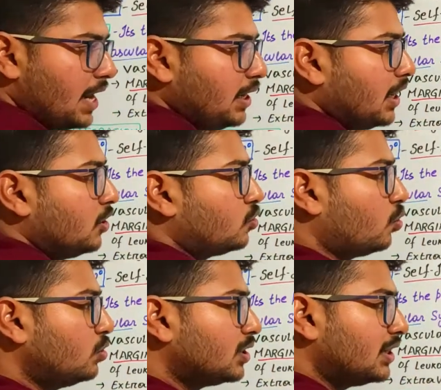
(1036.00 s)
and
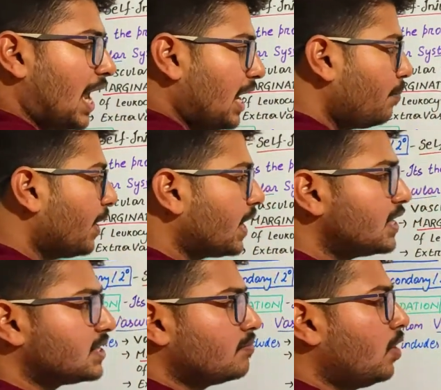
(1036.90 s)
through that
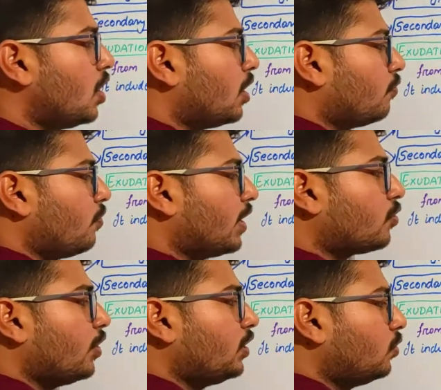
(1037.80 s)
mechanism we are
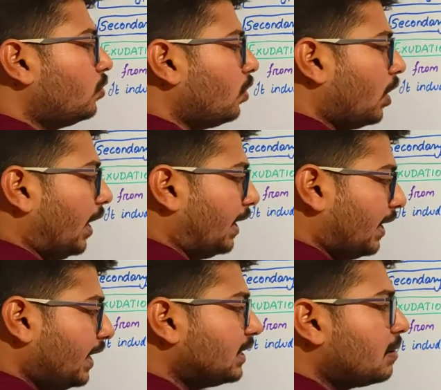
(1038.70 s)
going to
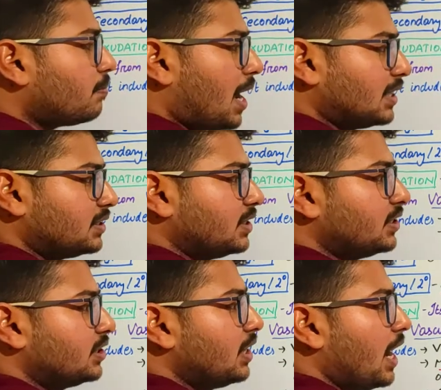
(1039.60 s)
read the
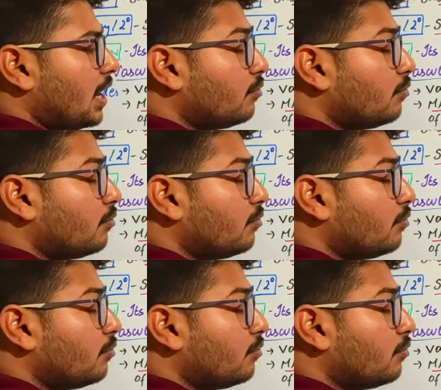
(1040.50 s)
margination,